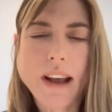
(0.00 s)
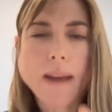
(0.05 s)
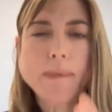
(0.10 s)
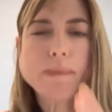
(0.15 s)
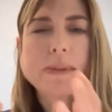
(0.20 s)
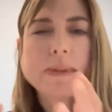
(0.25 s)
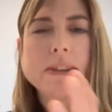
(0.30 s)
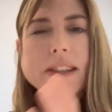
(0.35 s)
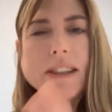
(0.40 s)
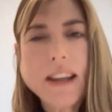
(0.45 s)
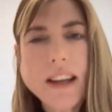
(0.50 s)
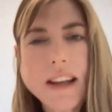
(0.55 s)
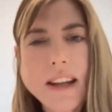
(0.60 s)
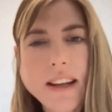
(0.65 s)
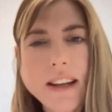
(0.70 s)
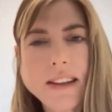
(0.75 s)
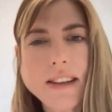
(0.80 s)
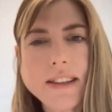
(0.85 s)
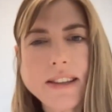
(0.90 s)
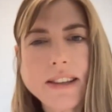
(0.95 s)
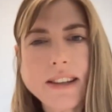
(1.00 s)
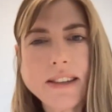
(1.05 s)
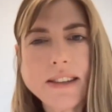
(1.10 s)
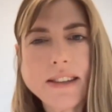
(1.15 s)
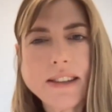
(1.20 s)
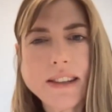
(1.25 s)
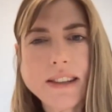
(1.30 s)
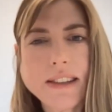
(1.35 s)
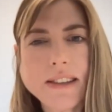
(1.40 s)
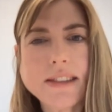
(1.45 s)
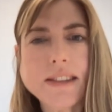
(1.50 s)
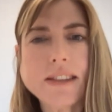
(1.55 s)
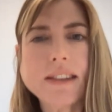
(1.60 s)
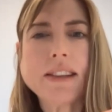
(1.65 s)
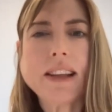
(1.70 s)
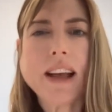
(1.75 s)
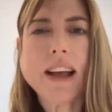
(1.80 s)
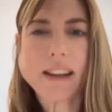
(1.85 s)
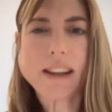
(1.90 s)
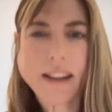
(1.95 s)
I'm seeing in this instance
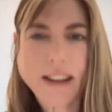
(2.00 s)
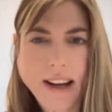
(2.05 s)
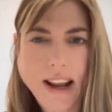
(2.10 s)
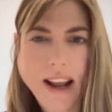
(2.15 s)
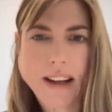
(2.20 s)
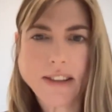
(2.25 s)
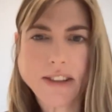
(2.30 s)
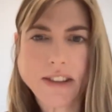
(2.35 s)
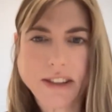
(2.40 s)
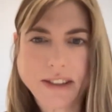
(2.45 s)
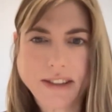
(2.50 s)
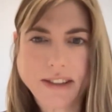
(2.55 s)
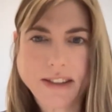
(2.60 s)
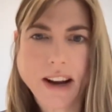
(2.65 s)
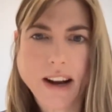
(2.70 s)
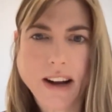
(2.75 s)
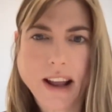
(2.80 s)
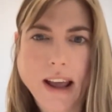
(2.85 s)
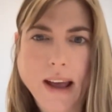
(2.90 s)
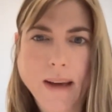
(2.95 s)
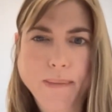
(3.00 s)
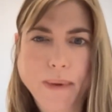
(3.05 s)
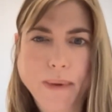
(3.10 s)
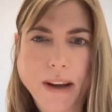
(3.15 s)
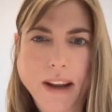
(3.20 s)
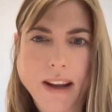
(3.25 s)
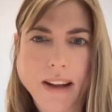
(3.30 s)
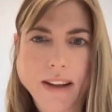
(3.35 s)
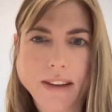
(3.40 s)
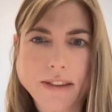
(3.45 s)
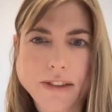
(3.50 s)
that connection's not happening.